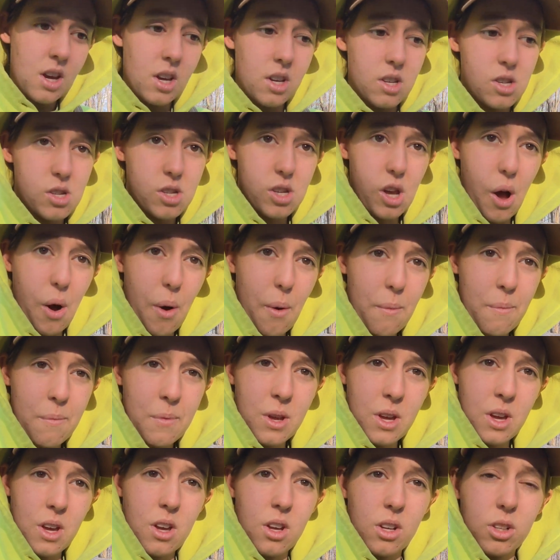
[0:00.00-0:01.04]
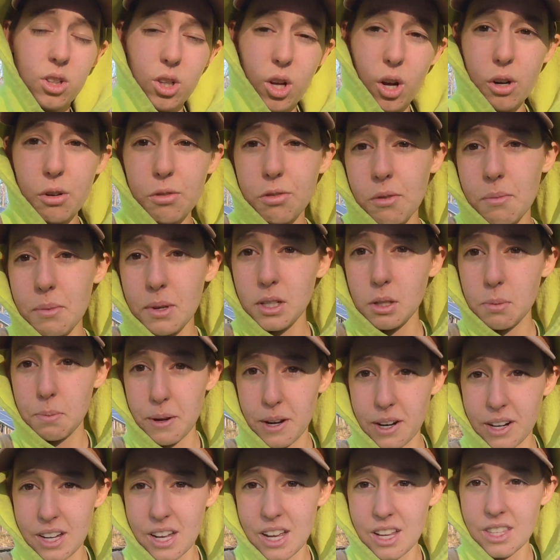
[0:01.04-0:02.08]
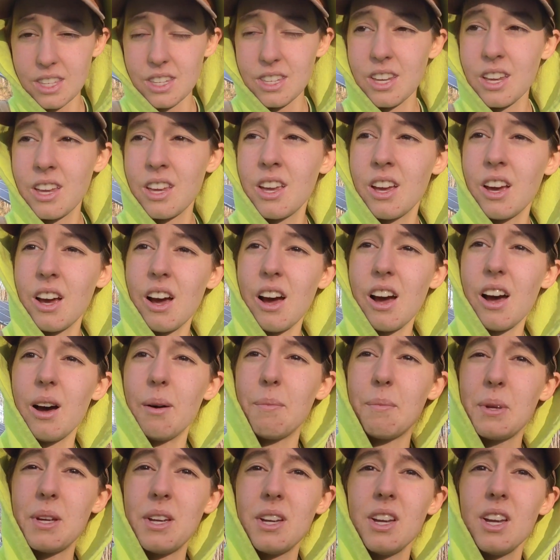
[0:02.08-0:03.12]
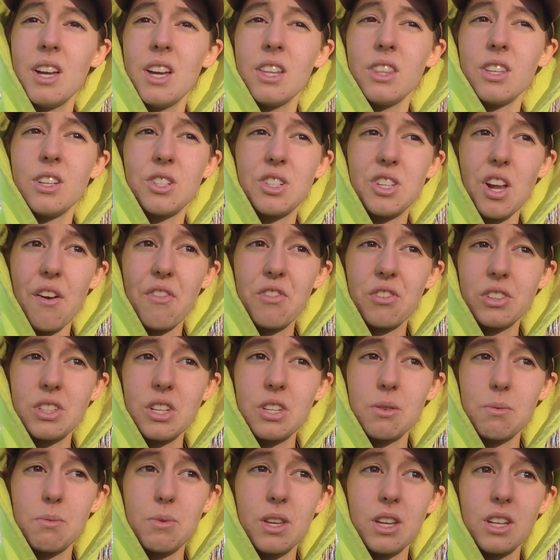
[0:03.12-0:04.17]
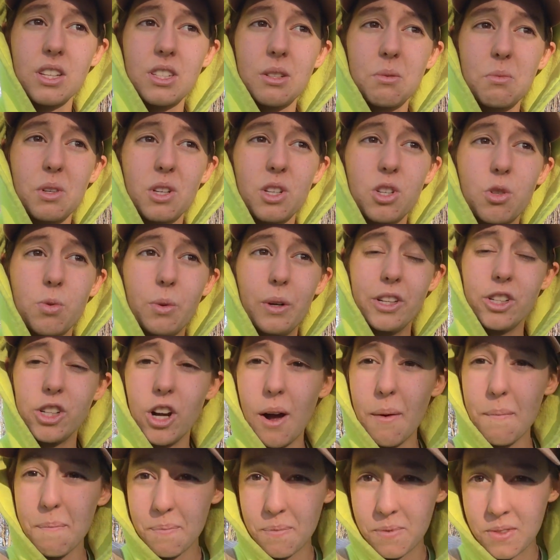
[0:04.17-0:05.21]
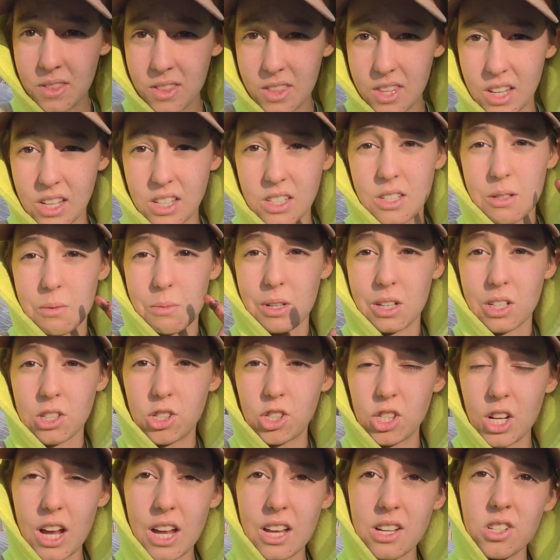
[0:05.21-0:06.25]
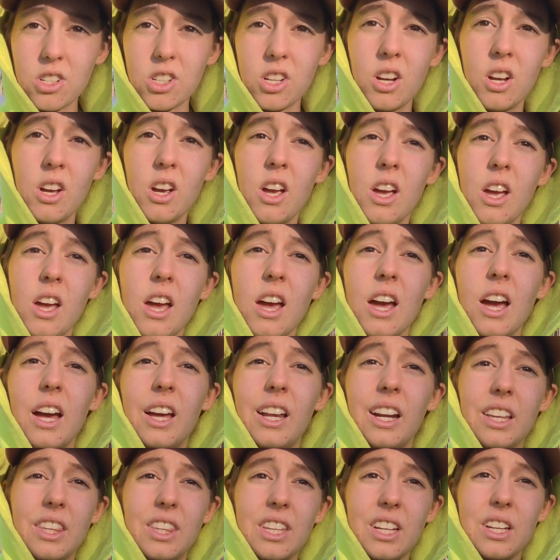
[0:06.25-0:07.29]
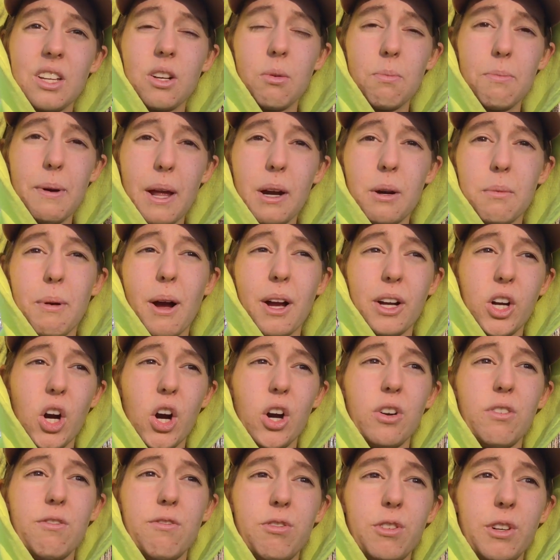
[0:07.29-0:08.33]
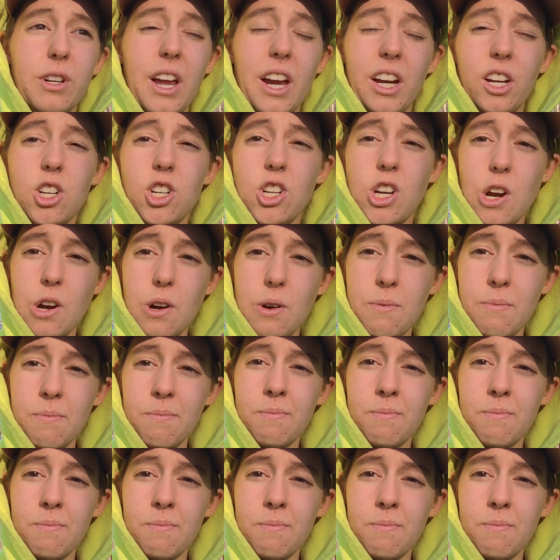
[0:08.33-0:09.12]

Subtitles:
So learn from experience. There's definitely some things I'm going to switch up, things I'm going to change, and I think it'll better my garden for next year.